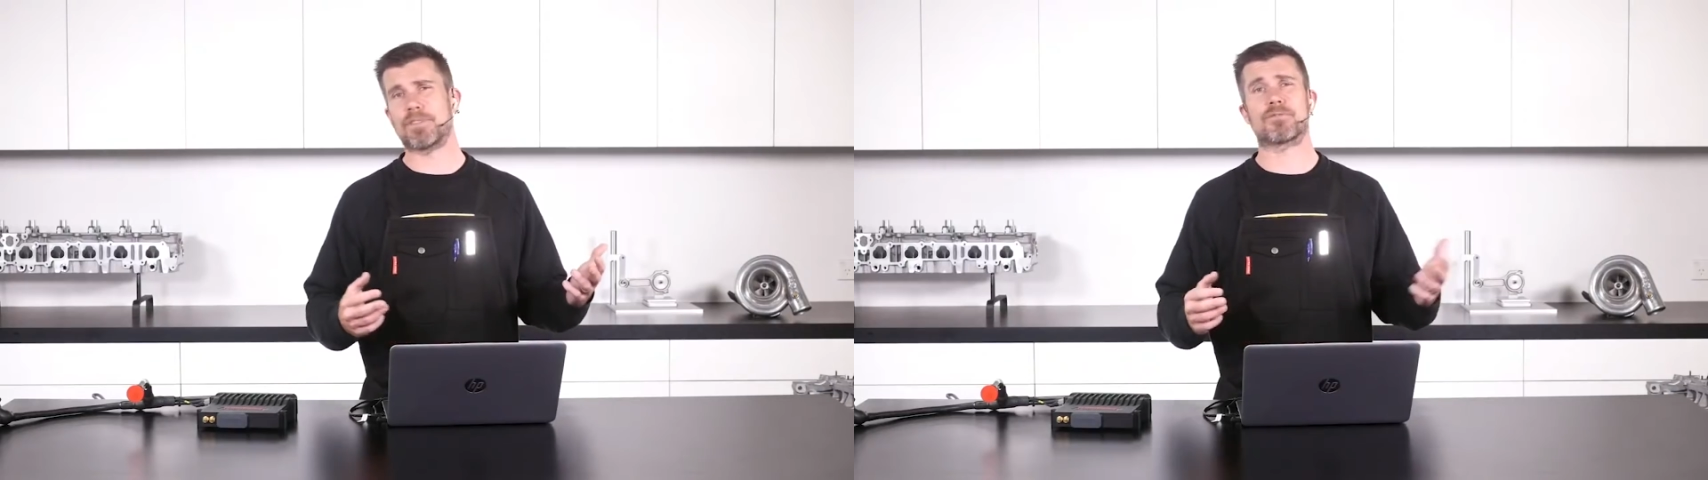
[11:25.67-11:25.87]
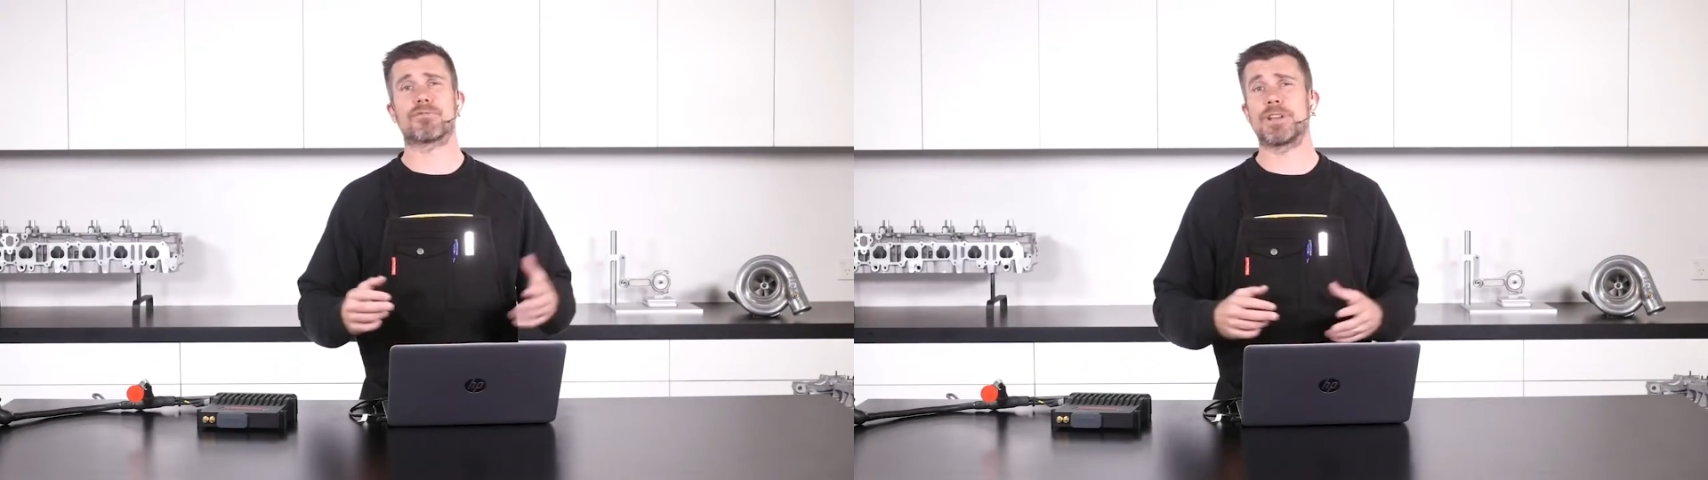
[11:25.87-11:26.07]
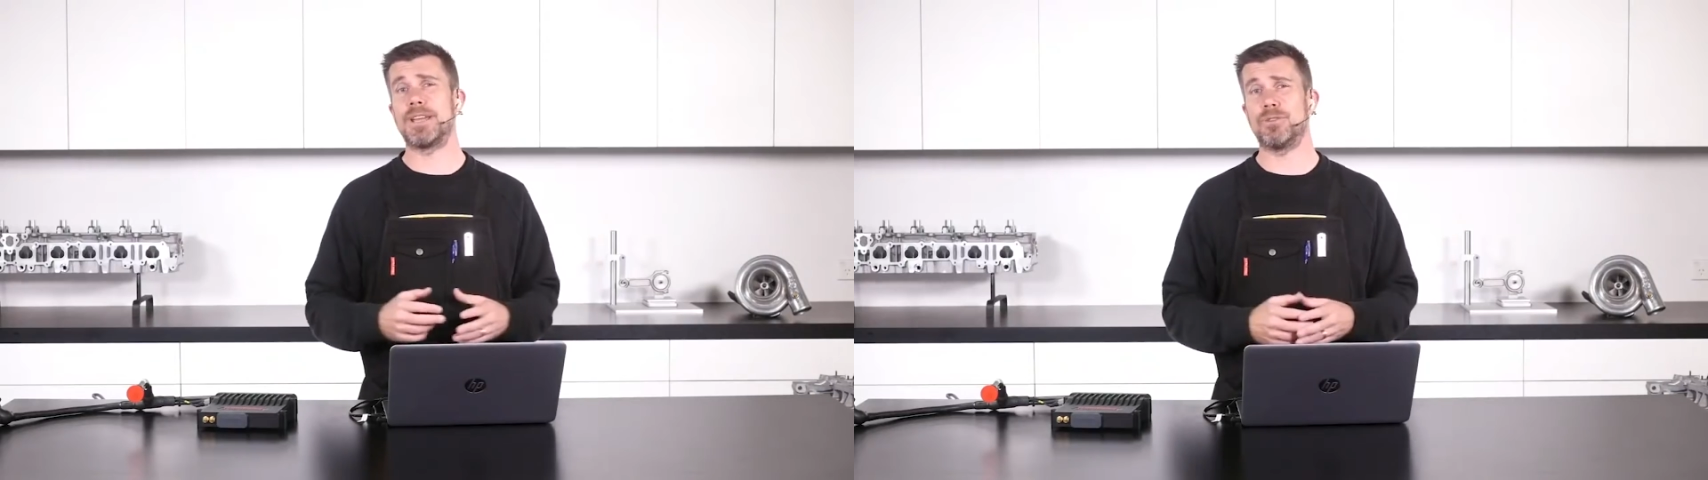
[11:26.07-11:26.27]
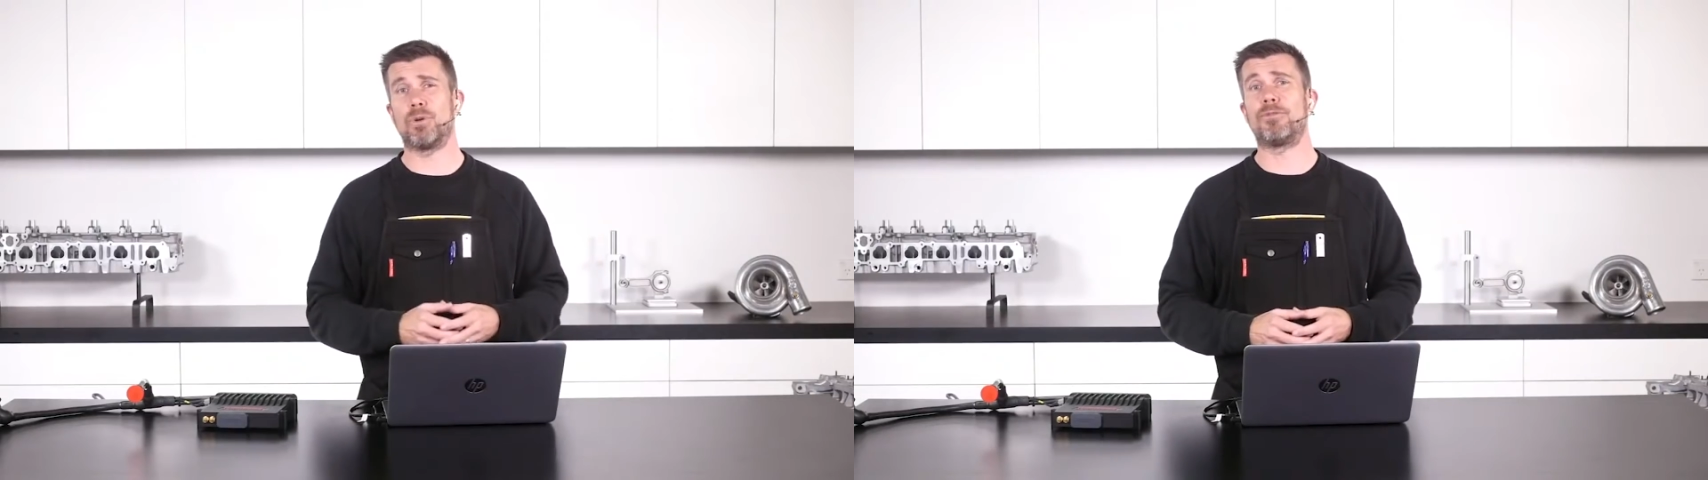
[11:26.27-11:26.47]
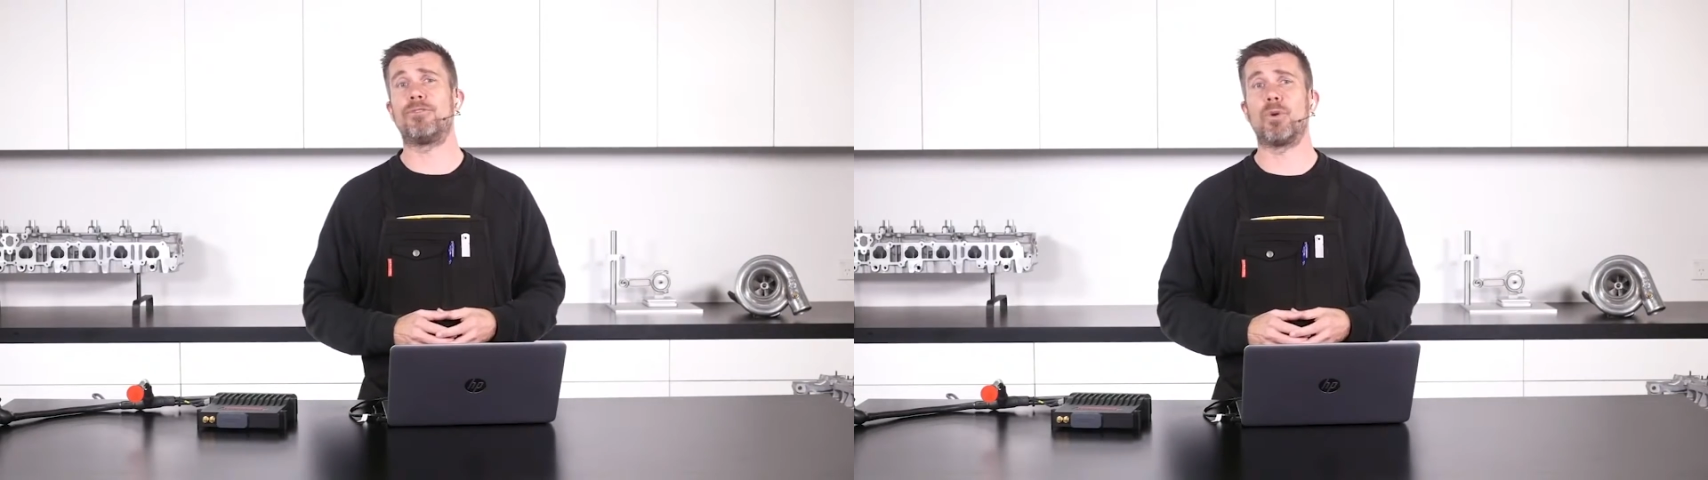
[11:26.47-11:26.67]
3
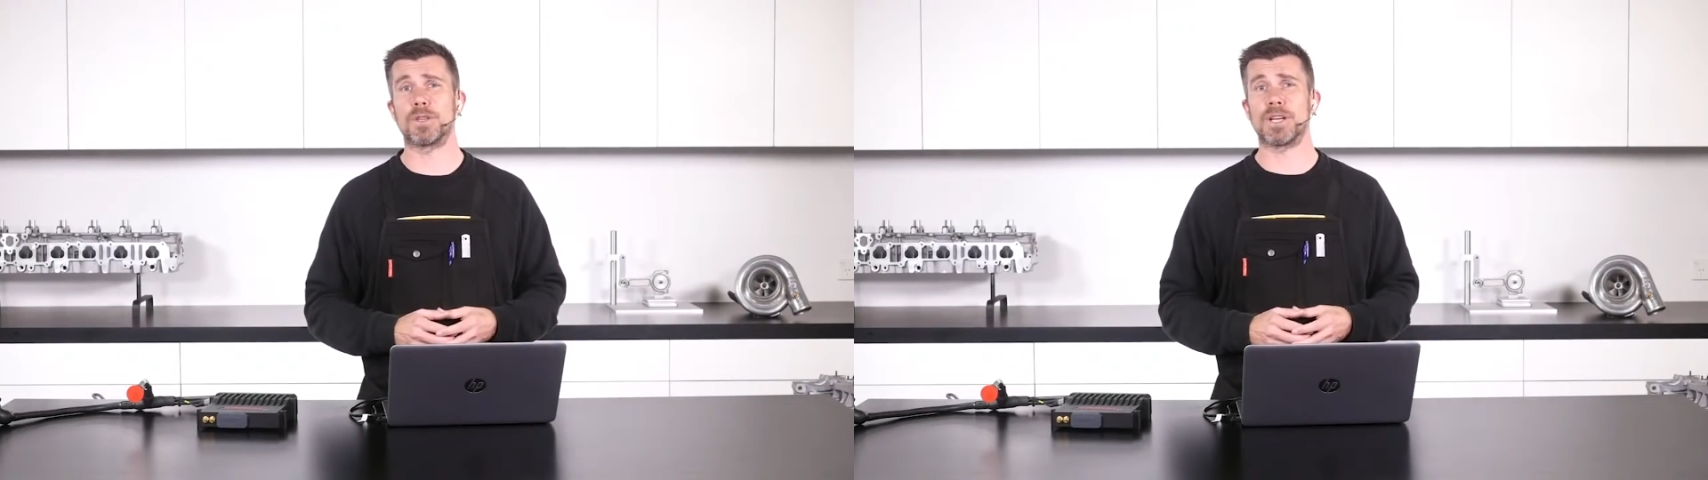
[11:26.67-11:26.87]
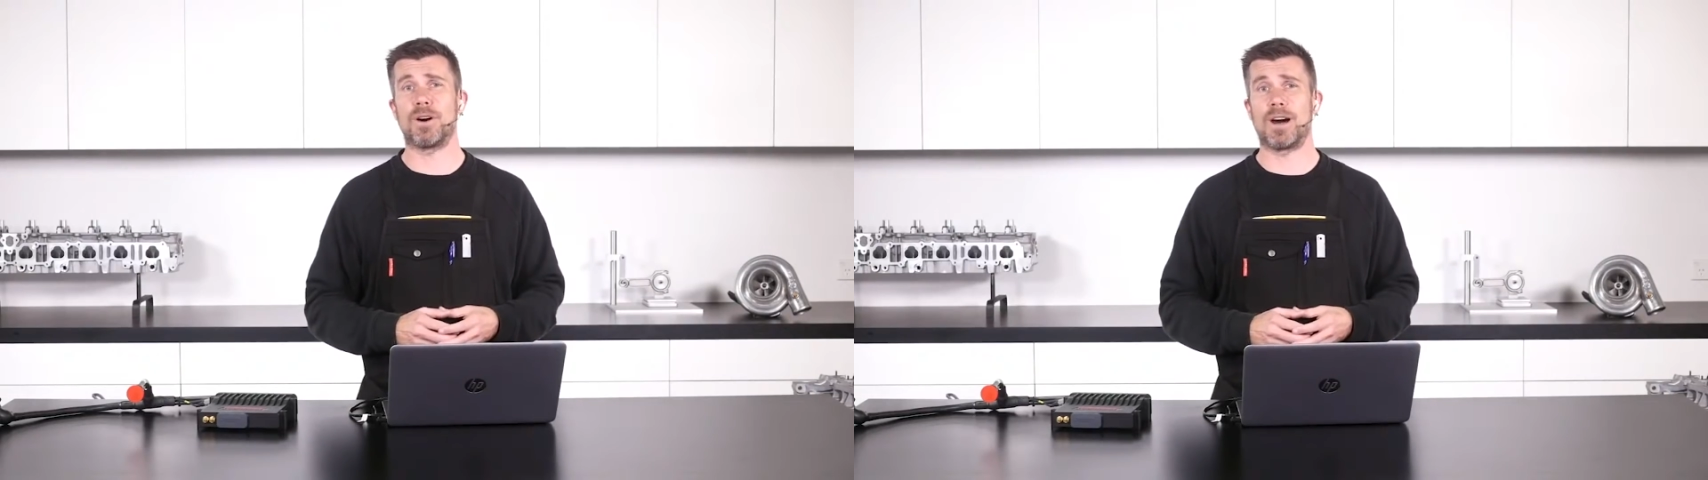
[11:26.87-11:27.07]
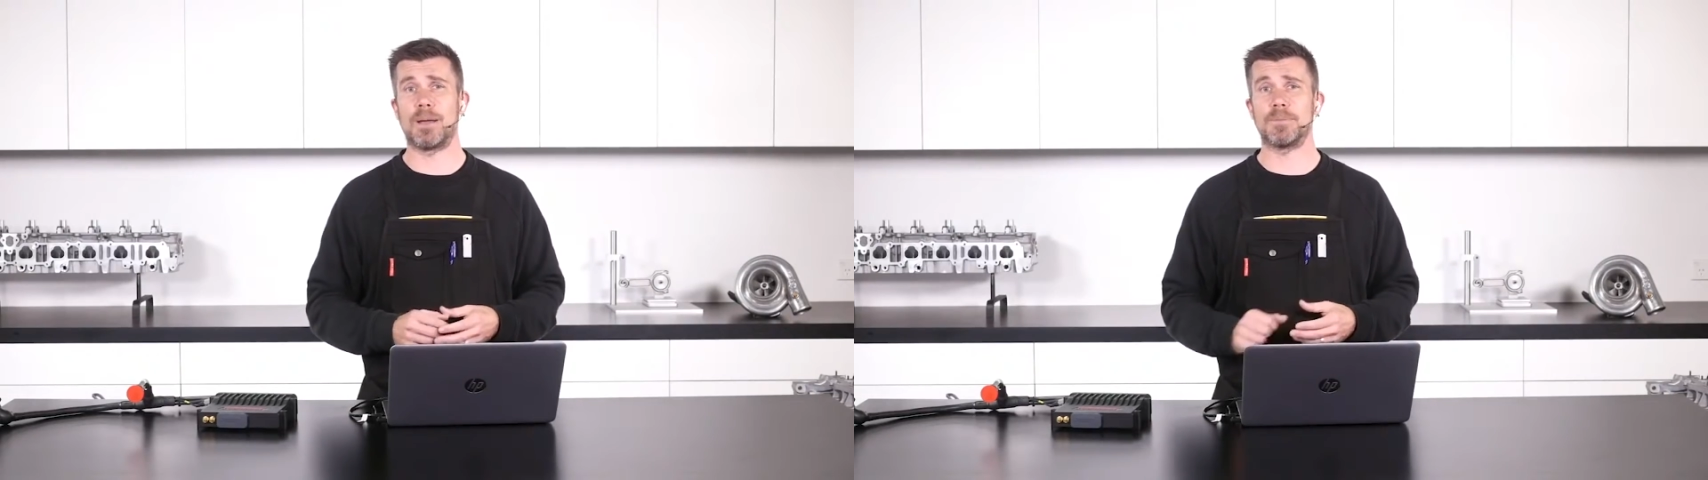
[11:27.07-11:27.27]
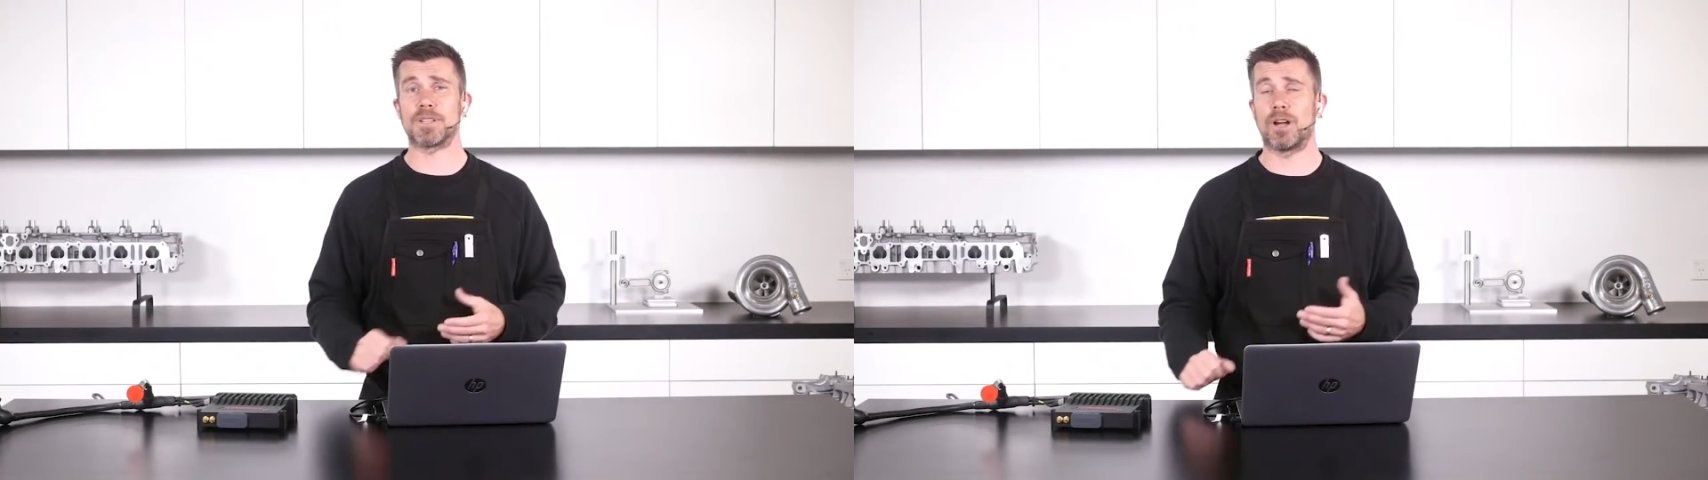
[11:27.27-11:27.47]
or 4 times